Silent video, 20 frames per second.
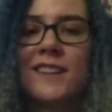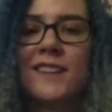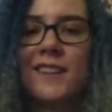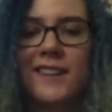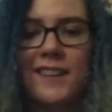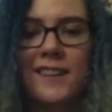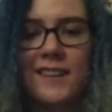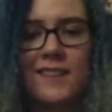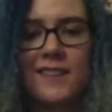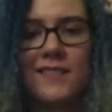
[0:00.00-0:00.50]

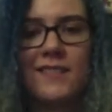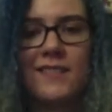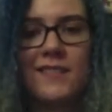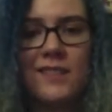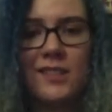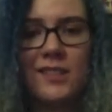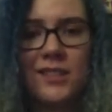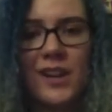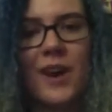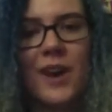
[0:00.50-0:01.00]
in the
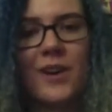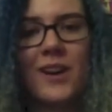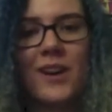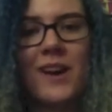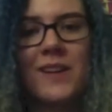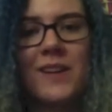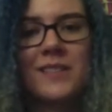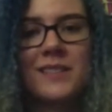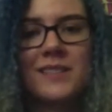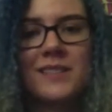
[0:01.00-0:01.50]
shout
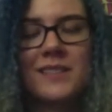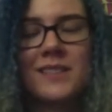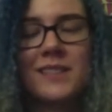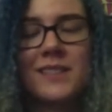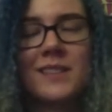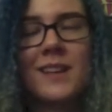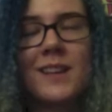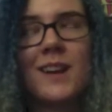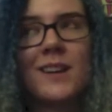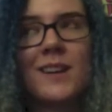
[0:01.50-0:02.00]
outs,
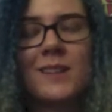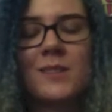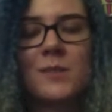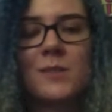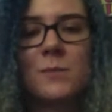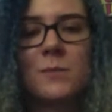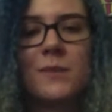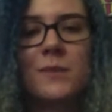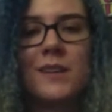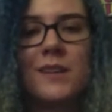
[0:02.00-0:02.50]
then that
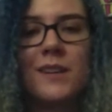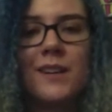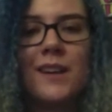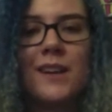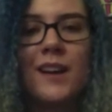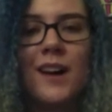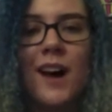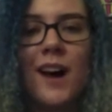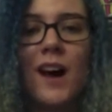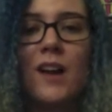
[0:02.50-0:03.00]
doesn't mean
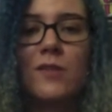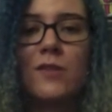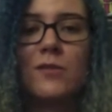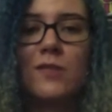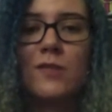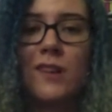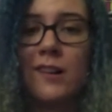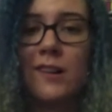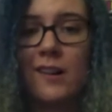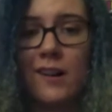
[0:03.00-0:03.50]
I do
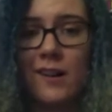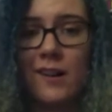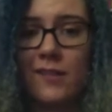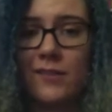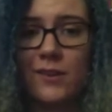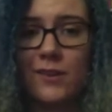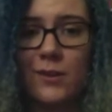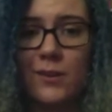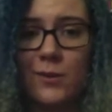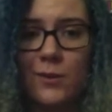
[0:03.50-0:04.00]
not love
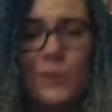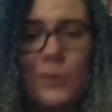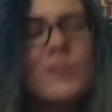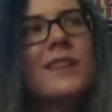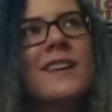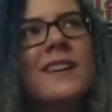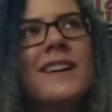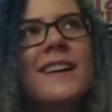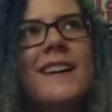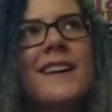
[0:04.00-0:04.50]
you.
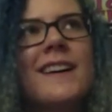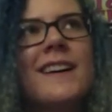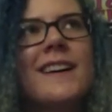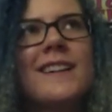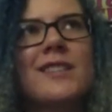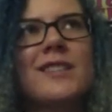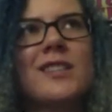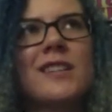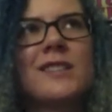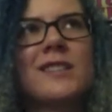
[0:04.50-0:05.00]

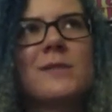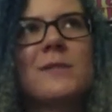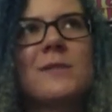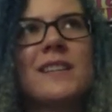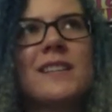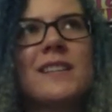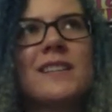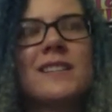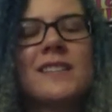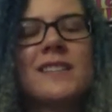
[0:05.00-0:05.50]
It just
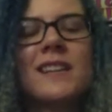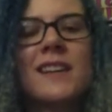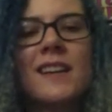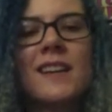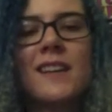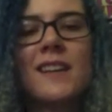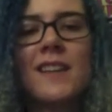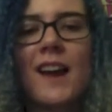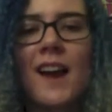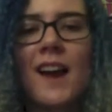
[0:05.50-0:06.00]
means
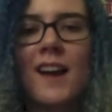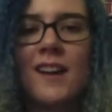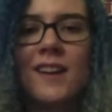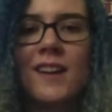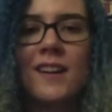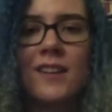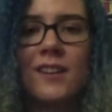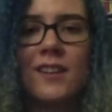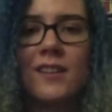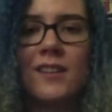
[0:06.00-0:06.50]
that
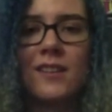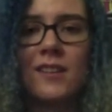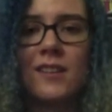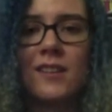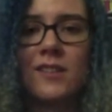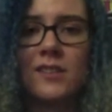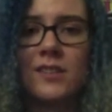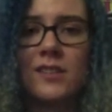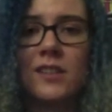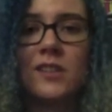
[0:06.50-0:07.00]

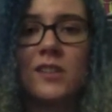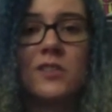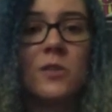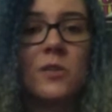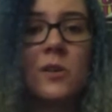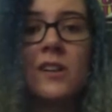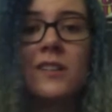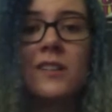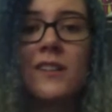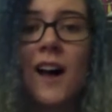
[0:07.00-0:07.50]
there is a
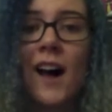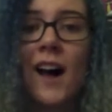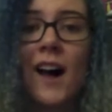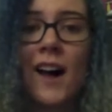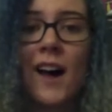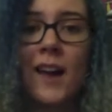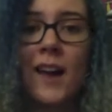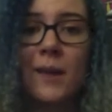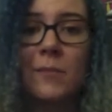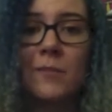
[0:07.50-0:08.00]
short
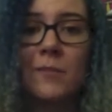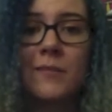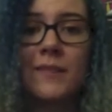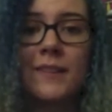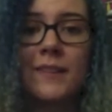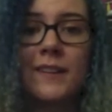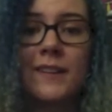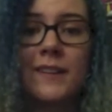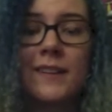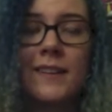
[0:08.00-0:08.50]
time
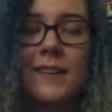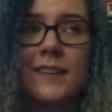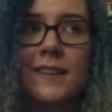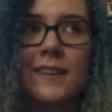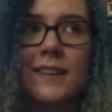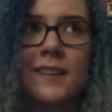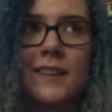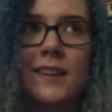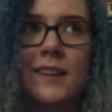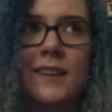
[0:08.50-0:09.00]

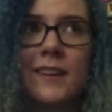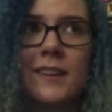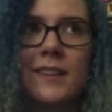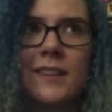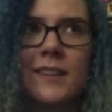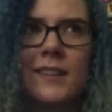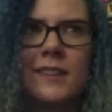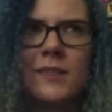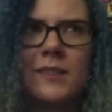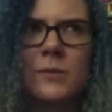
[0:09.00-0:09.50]
in
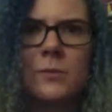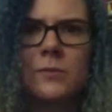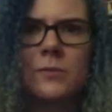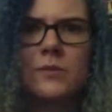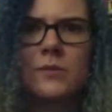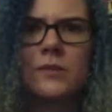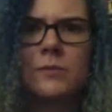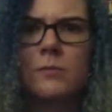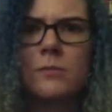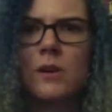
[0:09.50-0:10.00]
this
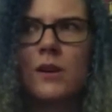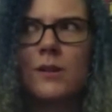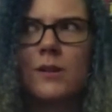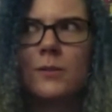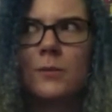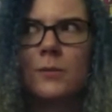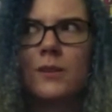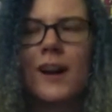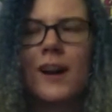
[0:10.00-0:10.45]
small